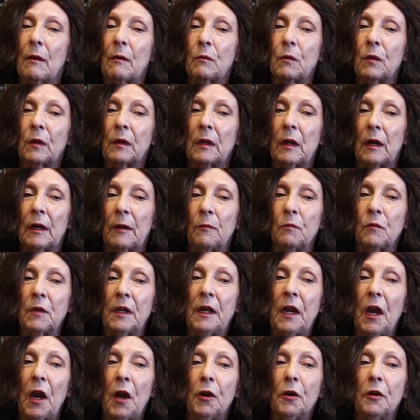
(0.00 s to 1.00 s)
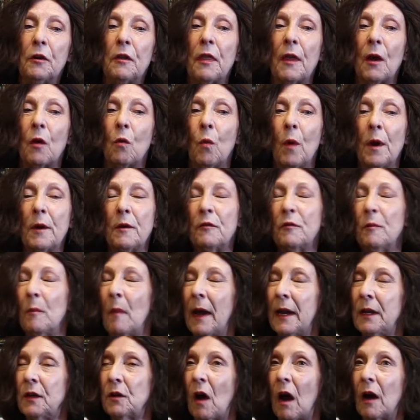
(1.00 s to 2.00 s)
year that one of
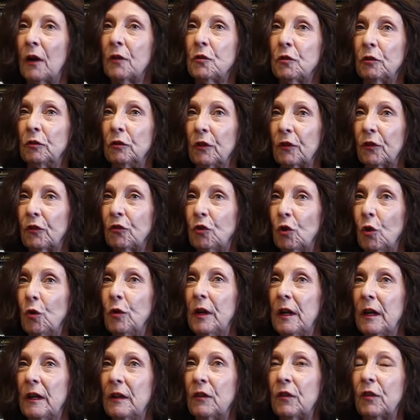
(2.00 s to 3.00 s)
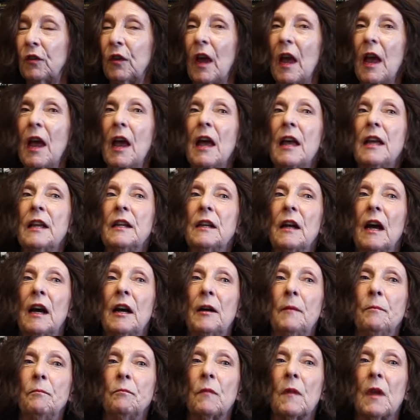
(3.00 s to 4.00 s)
my doctoral students
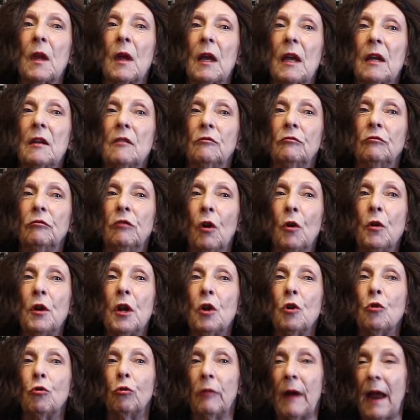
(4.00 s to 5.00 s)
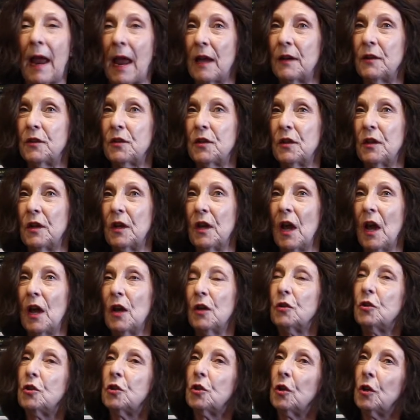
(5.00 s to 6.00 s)
wrote a grant
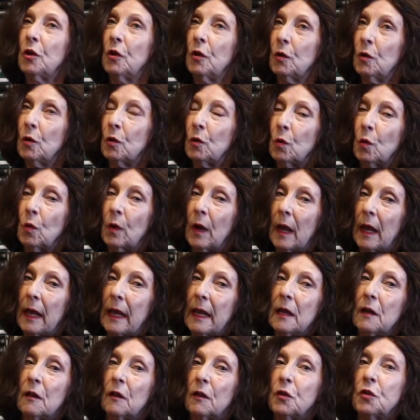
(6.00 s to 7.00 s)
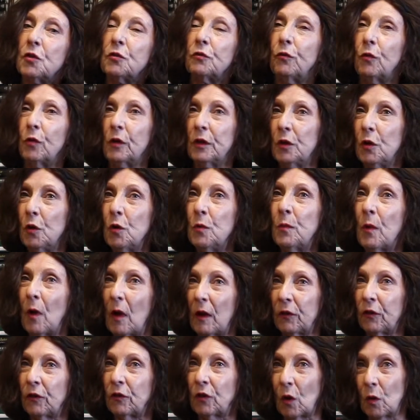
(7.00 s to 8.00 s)
to English for New
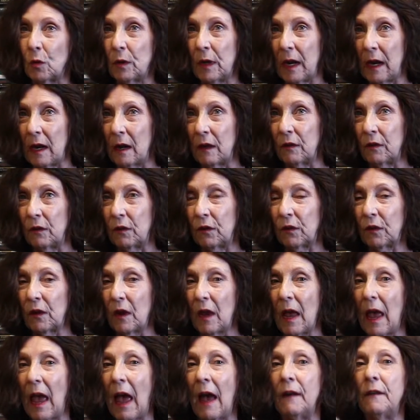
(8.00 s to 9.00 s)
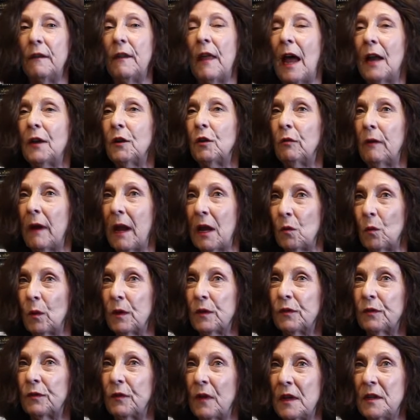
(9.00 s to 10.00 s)
Bostonians, and that grant
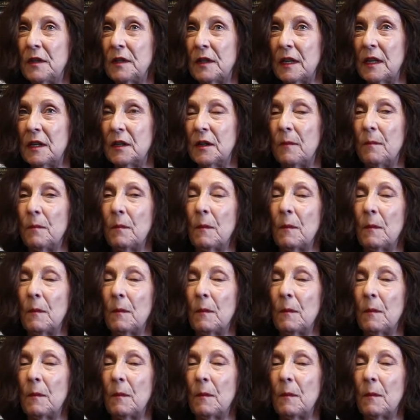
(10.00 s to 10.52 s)
was funded,